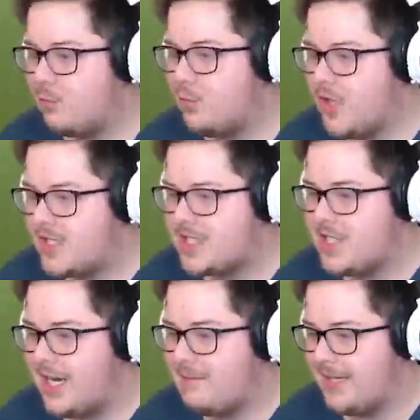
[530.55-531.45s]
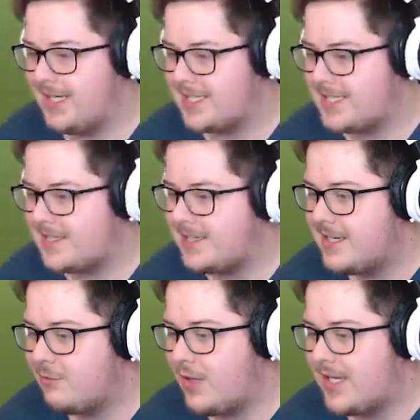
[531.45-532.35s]
worst nightmares,
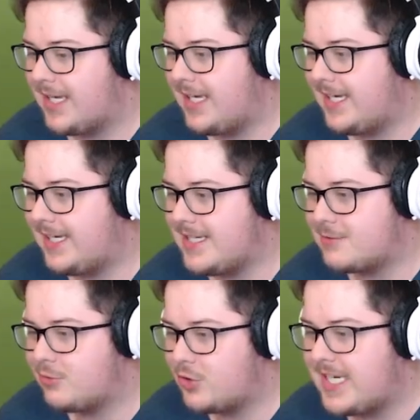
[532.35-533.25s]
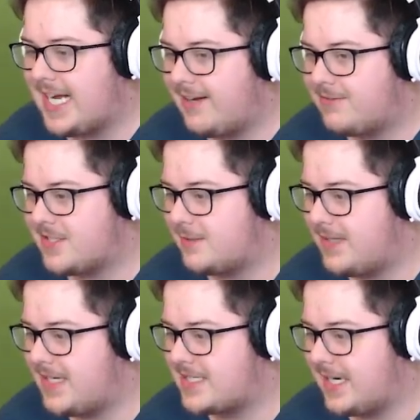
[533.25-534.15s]
when he is looking after the Master